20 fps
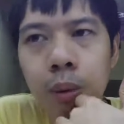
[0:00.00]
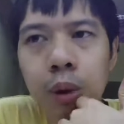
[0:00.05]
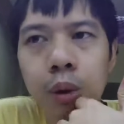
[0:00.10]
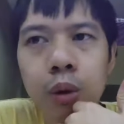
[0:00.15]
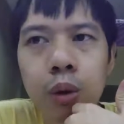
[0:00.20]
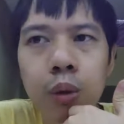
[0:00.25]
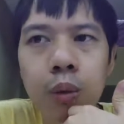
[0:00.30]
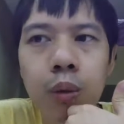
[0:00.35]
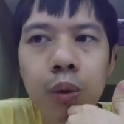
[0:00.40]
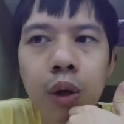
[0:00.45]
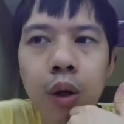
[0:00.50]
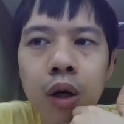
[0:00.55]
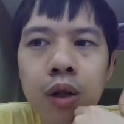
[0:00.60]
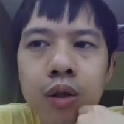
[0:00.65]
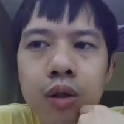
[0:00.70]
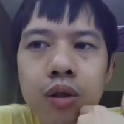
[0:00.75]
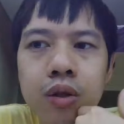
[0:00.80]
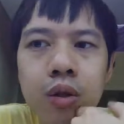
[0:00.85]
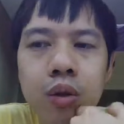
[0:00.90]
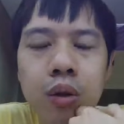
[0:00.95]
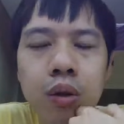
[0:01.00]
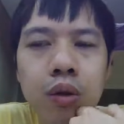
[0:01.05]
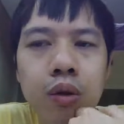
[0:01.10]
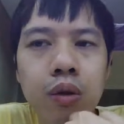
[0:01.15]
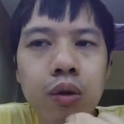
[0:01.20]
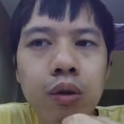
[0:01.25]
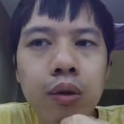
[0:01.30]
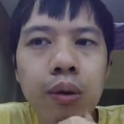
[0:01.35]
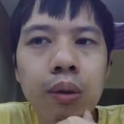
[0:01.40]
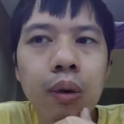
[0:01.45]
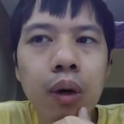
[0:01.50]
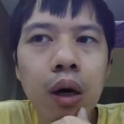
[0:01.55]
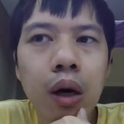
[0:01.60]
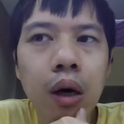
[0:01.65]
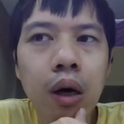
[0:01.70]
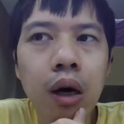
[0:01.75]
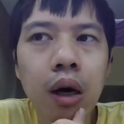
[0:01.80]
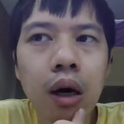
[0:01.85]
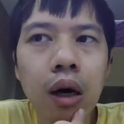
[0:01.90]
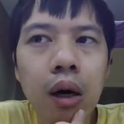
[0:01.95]
you want to
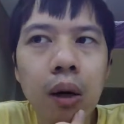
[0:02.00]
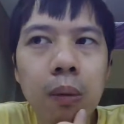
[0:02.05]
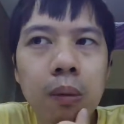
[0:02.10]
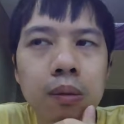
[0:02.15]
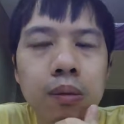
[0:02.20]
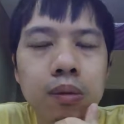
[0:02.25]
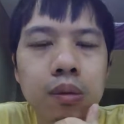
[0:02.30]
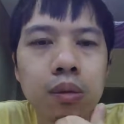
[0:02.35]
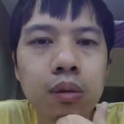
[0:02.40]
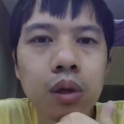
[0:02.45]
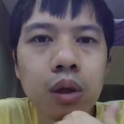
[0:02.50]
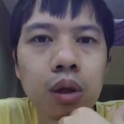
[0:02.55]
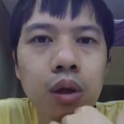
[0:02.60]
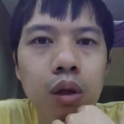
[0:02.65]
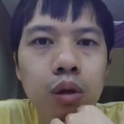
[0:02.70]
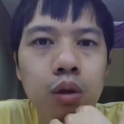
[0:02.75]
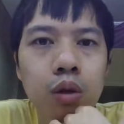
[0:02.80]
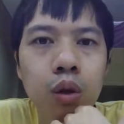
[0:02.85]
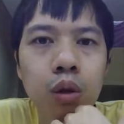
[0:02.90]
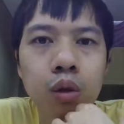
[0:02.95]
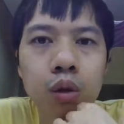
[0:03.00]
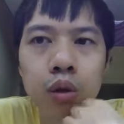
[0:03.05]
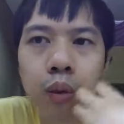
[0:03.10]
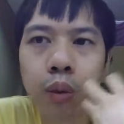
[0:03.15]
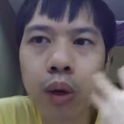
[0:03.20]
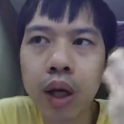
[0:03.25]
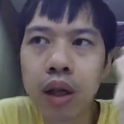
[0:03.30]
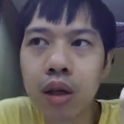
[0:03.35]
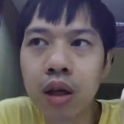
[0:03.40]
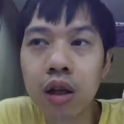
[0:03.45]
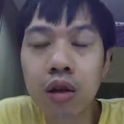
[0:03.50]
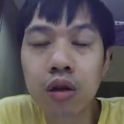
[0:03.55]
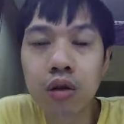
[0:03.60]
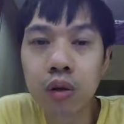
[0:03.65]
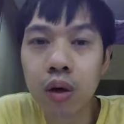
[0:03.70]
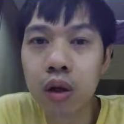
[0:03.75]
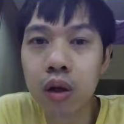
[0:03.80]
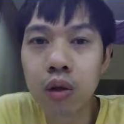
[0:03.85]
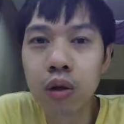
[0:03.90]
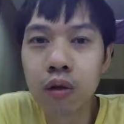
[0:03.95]
you went
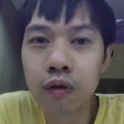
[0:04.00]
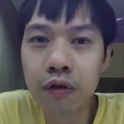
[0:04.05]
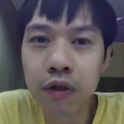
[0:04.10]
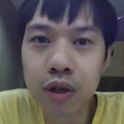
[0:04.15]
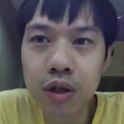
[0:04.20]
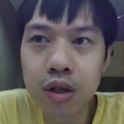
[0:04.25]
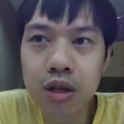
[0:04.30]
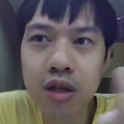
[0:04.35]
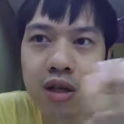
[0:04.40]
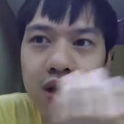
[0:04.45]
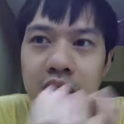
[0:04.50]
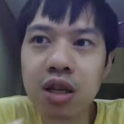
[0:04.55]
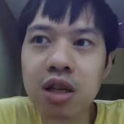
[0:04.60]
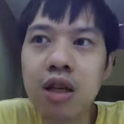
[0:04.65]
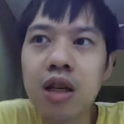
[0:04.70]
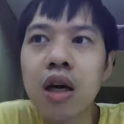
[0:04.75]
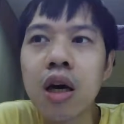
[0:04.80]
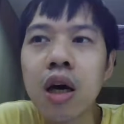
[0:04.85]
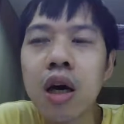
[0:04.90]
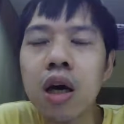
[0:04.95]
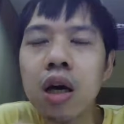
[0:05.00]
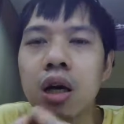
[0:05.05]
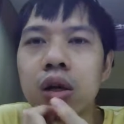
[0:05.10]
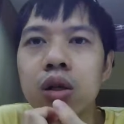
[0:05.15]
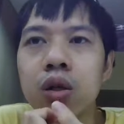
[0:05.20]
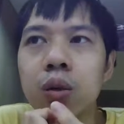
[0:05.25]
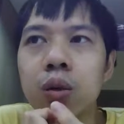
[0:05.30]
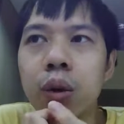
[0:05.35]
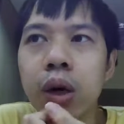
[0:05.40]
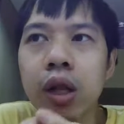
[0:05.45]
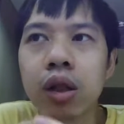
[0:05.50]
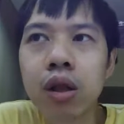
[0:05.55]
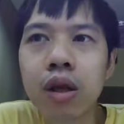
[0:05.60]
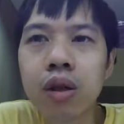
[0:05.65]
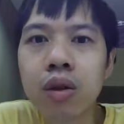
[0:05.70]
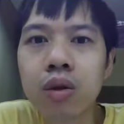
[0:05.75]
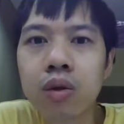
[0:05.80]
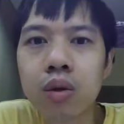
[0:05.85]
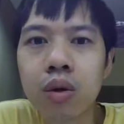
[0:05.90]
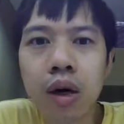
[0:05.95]
into a university, you went
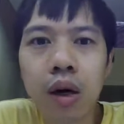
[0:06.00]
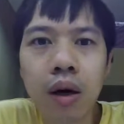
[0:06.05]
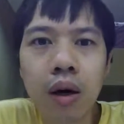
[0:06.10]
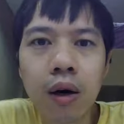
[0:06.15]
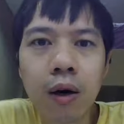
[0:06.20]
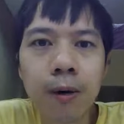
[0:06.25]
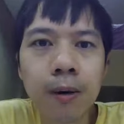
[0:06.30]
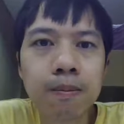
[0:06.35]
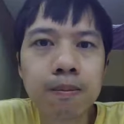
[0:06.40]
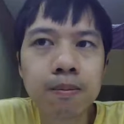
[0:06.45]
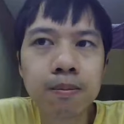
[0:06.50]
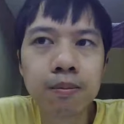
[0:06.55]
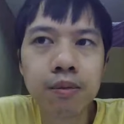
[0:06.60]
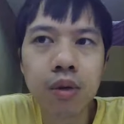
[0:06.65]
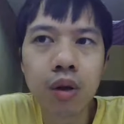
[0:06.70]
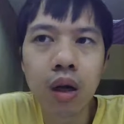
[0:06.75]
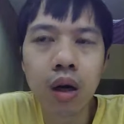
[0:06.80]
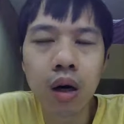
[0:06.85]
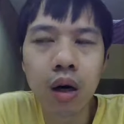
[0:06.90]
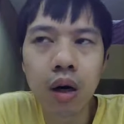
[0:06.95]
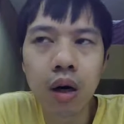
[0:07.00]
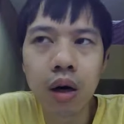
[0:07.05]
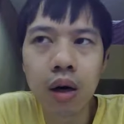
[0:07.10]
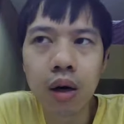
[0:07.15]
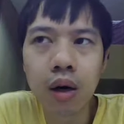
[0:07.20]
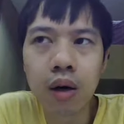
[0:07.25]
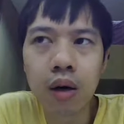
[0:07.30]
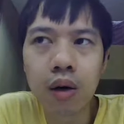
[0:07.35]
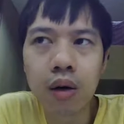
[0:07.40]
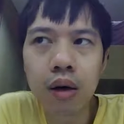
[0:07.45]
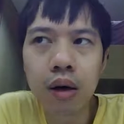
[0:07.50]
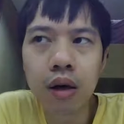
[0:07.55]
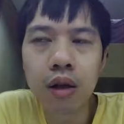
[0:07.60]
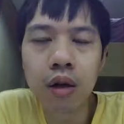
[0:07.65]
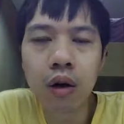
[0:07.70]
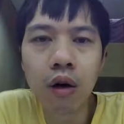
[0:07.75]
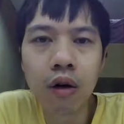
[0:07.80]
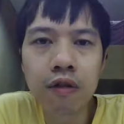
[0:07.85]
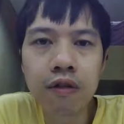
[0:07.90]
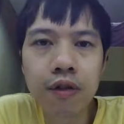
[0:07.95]
into an
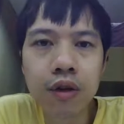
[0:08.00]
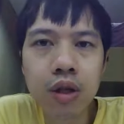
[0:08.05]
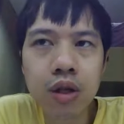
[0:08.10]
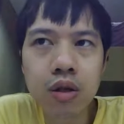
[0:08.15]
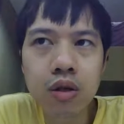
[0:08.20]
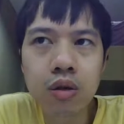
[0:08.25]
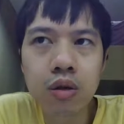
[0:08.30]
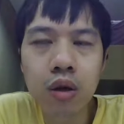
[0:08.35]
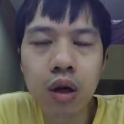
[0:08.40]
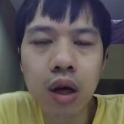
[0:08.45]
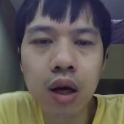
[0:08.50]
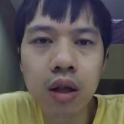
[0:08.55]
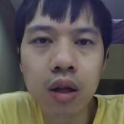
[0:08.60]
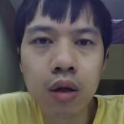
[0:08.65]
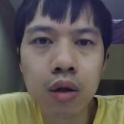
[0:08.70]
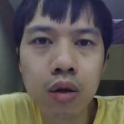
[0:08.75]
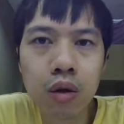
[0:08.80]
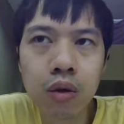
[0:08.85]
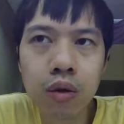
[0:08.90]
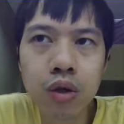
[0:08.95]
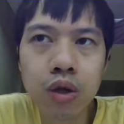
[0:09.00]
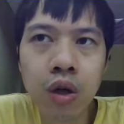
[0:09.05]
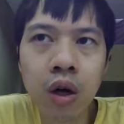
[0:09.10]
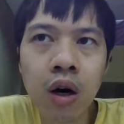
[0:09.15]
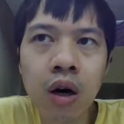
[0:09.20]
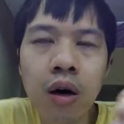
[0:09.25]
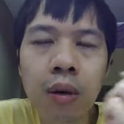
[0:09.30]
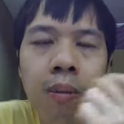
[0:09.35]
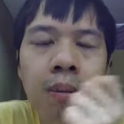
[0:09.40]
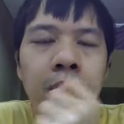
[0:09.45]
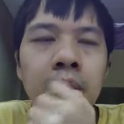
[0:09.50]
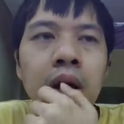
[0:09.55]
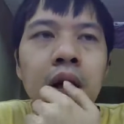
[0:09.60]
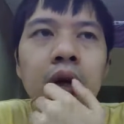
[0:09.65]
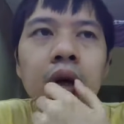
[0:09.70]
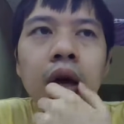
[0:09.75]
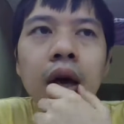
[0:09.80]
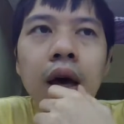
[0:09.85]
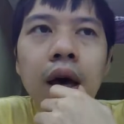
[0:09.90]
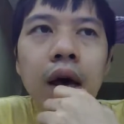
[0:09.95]
office, you got a new job,
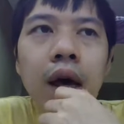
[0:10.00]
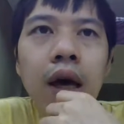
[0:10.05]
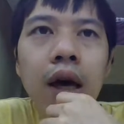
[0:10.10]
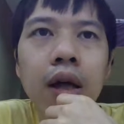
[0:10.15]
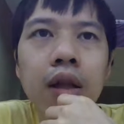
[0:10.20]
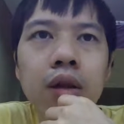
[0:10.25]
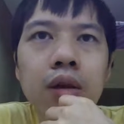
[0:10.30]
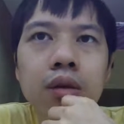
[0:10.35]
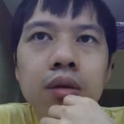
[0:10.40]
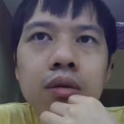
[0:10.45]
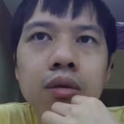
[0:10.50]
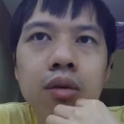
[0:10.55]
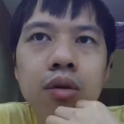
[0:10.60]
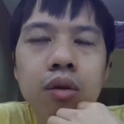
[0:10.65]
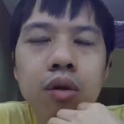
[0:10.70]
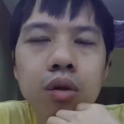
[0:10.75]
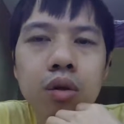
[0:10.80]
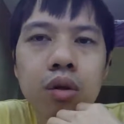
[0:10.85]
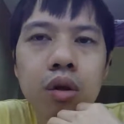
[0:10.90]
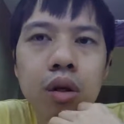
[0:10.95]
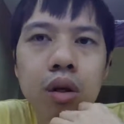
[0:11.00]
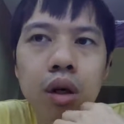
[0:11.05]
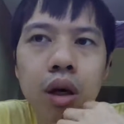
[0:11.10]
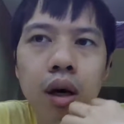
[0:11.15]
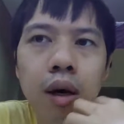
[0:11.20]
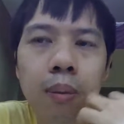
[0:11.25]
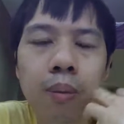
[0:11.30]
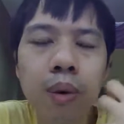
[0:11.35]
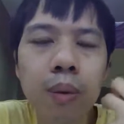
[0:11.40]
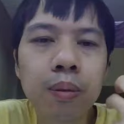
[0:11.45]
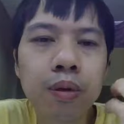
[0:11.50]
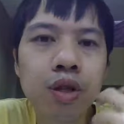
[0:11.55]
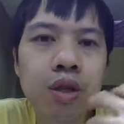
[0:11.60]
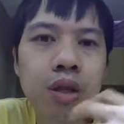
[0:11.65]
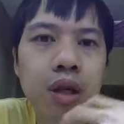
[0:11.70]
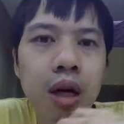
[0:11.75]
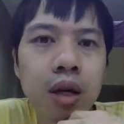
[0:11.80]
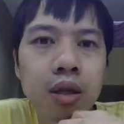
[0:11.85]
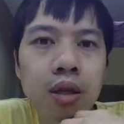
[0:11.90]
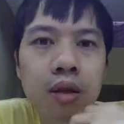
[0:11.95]
and people
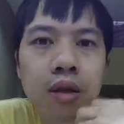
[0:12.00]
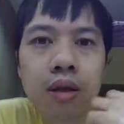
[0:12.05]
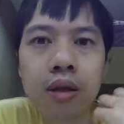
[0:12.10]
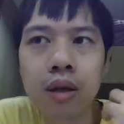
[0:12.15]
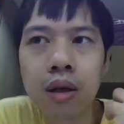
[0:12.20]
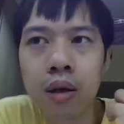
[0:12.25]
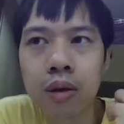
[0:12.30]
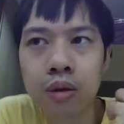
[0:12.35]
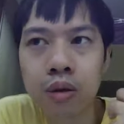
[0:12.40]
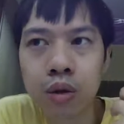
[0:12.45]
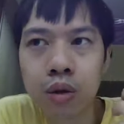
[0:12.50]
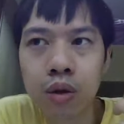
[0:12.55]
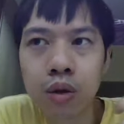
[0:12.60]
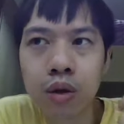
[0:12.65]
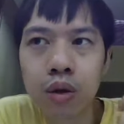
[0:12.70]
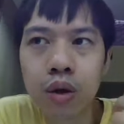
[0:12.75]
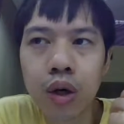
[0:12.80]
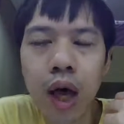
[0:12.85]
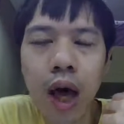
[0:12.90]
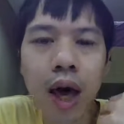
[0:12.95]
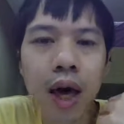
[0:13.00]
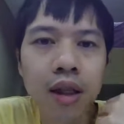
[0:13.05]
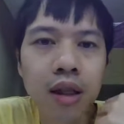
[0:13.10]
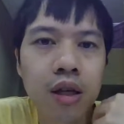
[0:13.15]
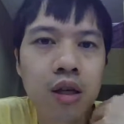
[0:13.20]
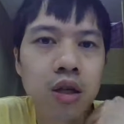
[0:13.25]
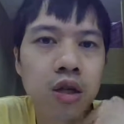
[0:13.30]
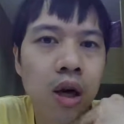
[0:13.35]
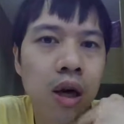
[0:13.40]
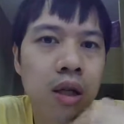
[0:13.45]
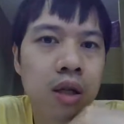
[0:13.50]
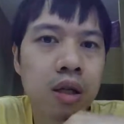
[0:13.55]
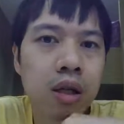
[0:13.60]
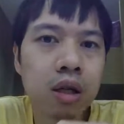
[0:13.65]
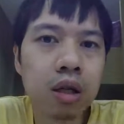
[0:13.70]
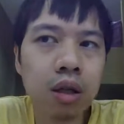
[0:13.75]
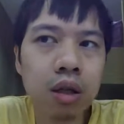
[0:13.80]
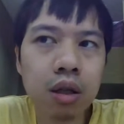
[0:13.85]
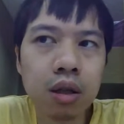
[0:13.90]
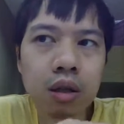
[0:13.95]
started to add each other
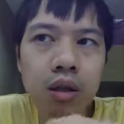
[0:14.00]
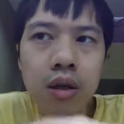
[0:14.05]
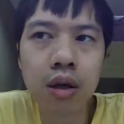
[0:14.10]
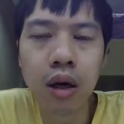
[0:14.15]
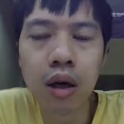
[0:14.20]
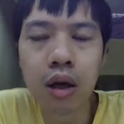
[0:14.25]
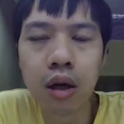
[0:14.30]
in